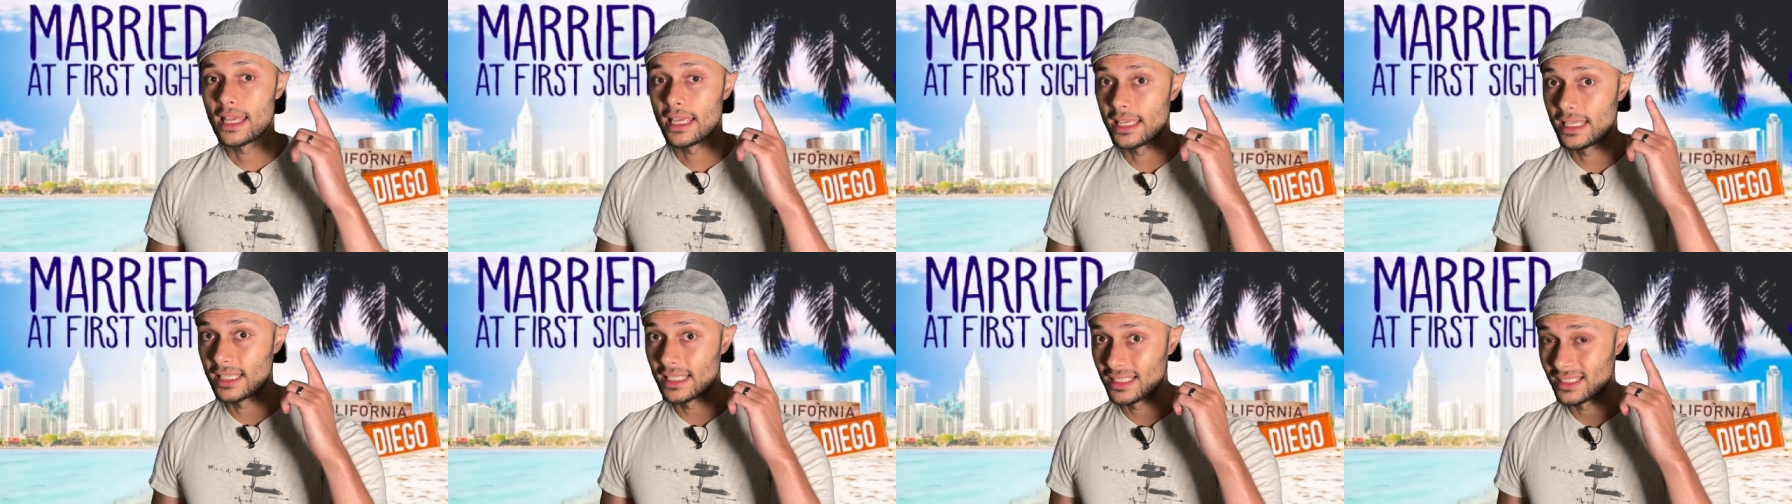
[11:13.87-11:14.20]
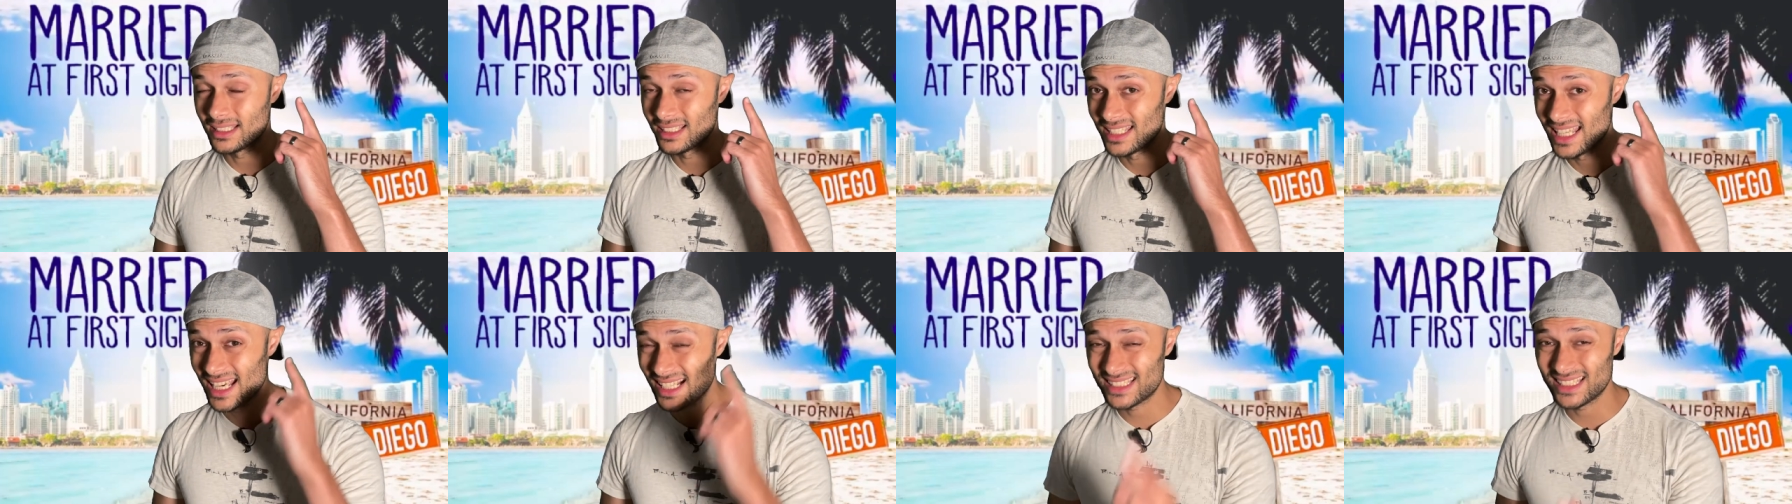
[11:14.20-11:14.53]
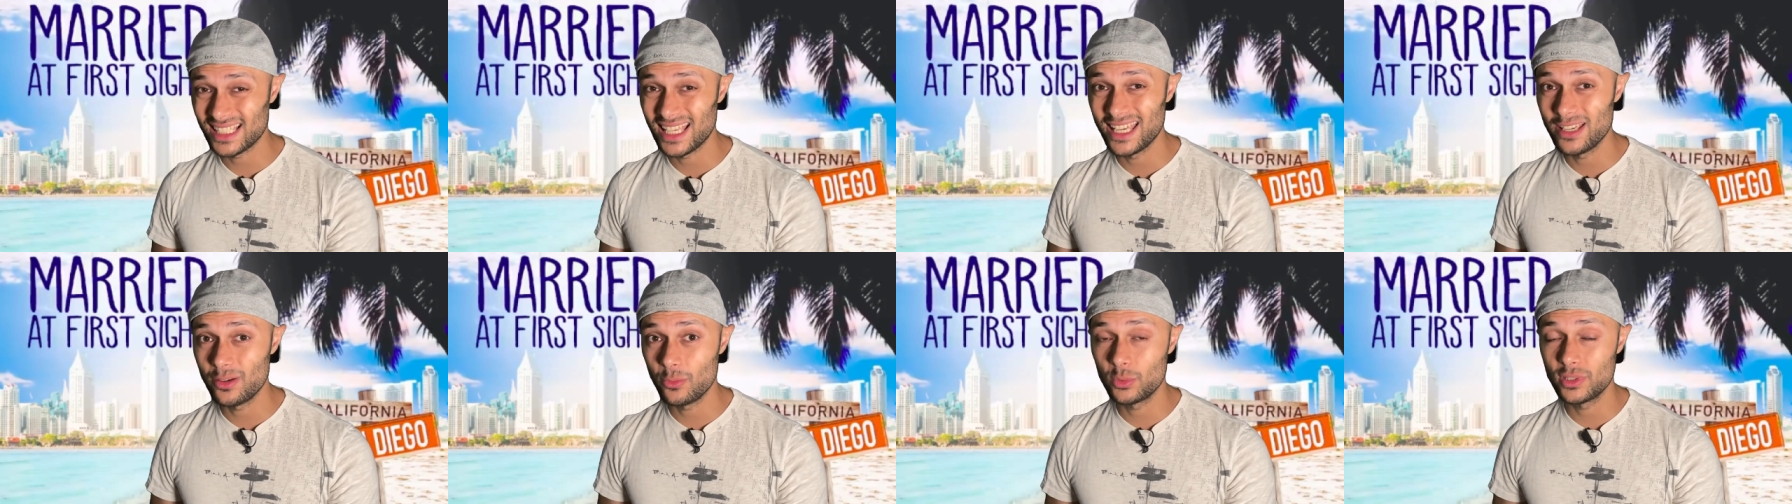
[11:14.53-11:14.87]
in the next
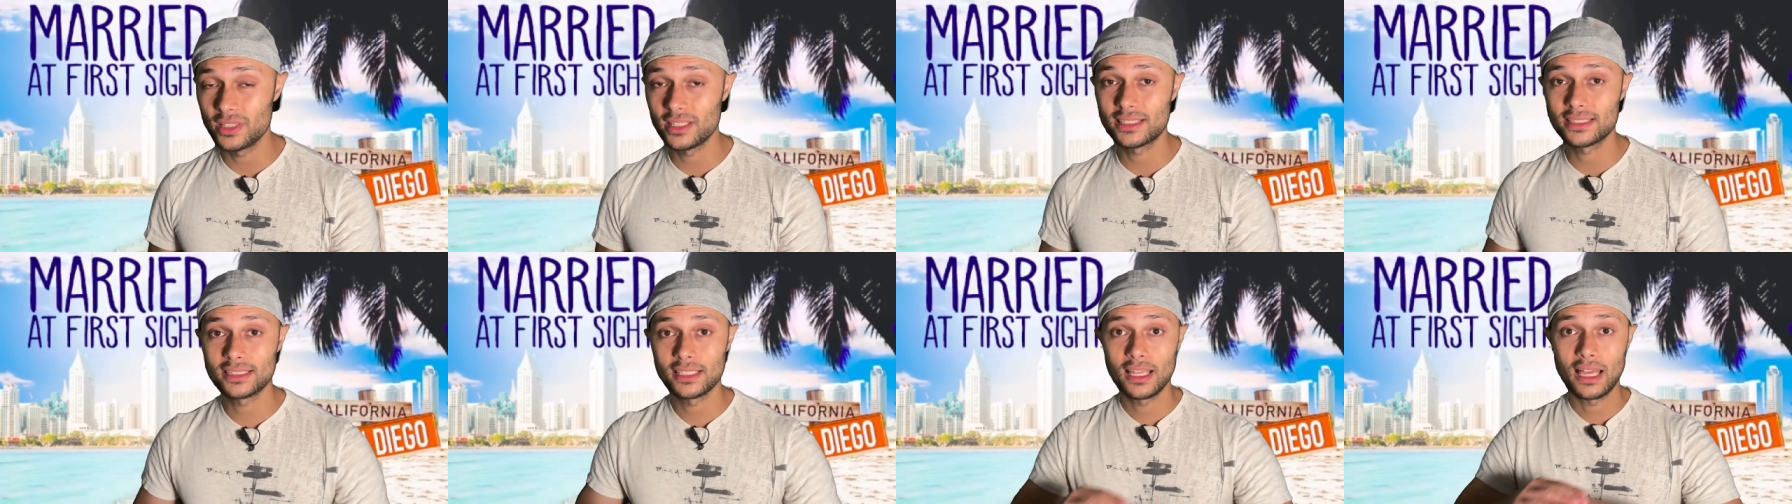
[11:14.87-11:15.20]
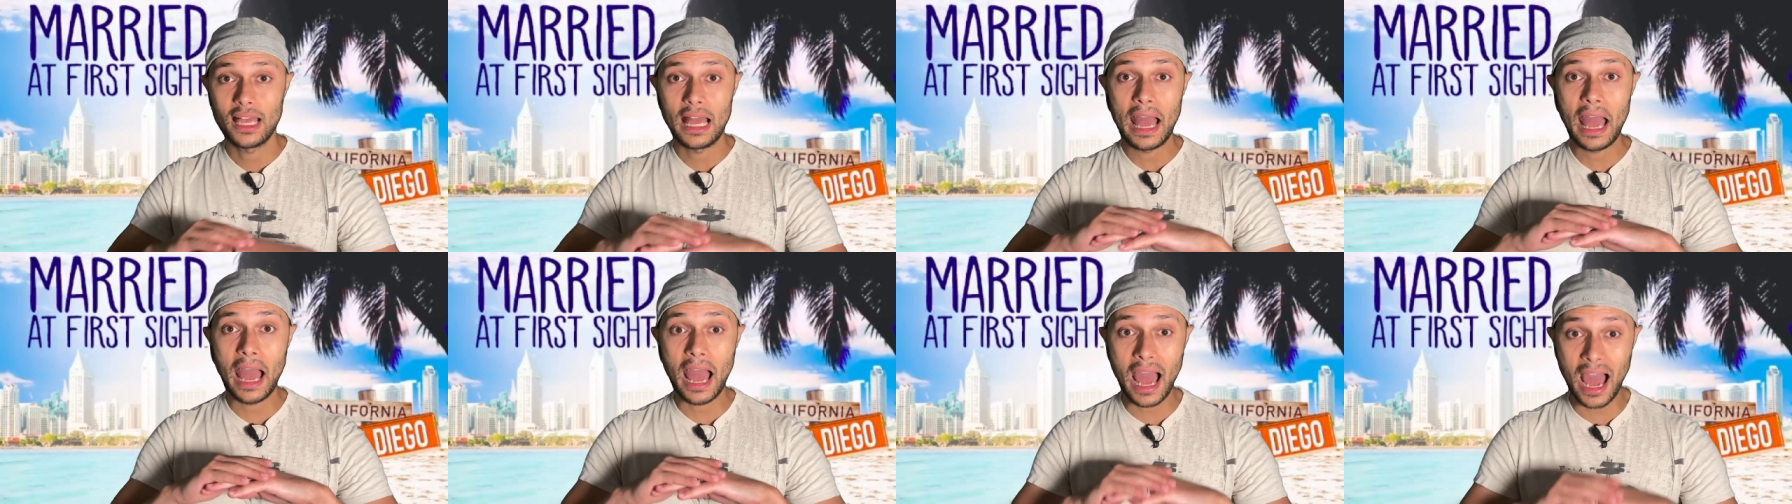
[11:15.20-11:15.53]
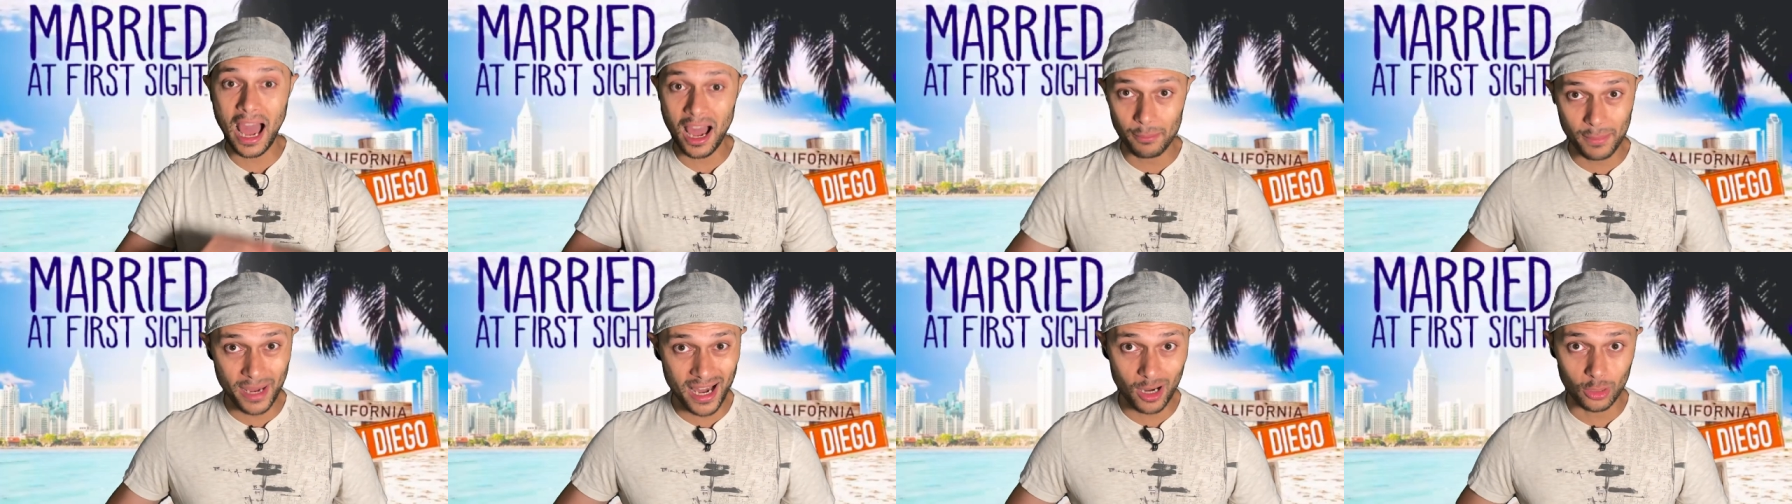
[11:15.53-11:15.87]
8 weeks,
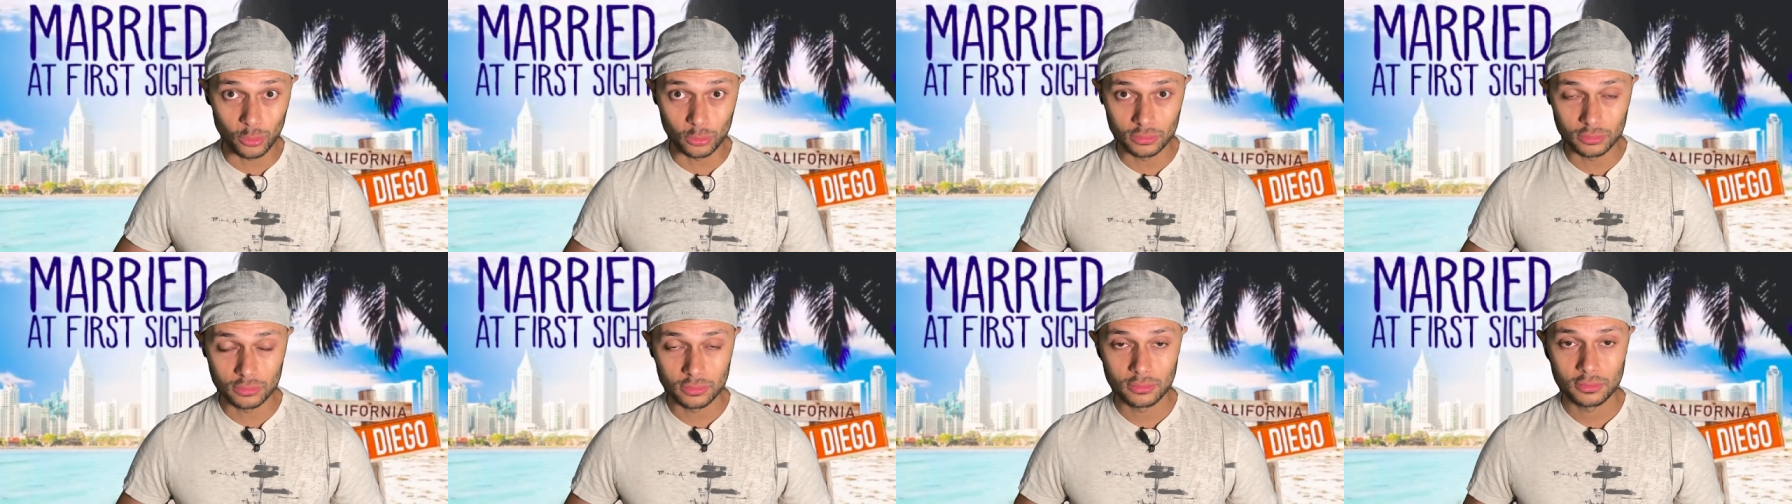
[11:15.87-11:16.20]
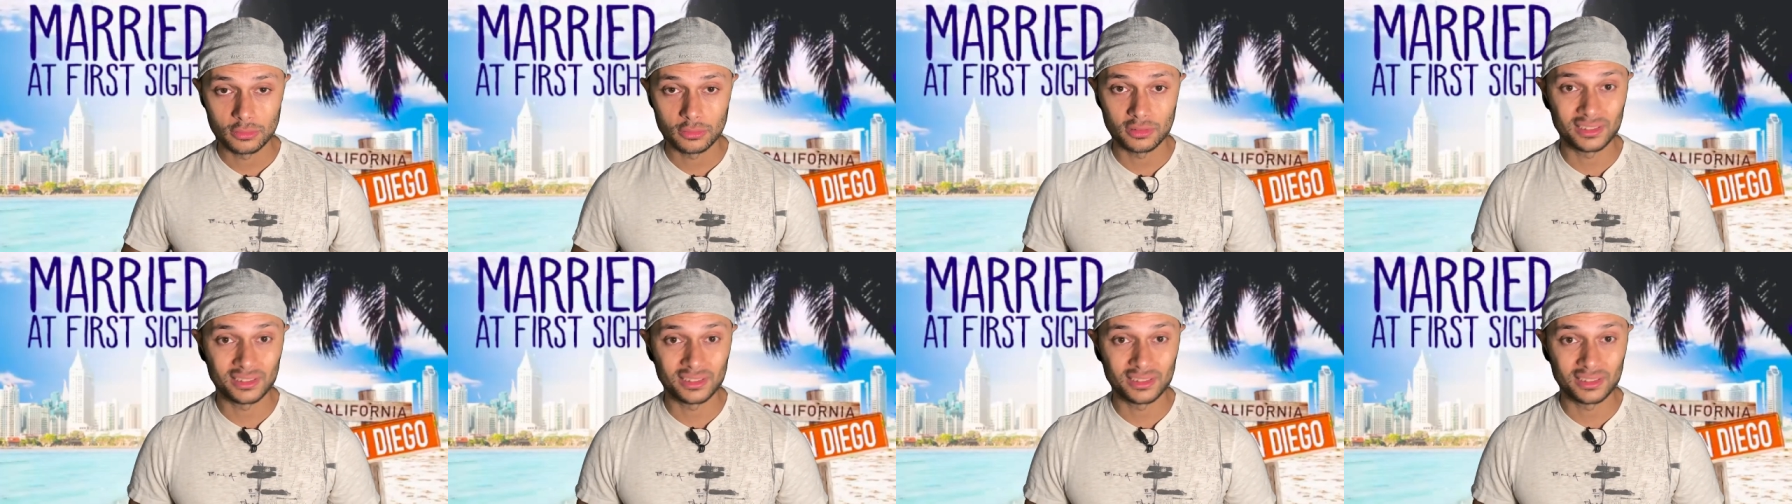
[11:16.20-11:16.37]
I'm out.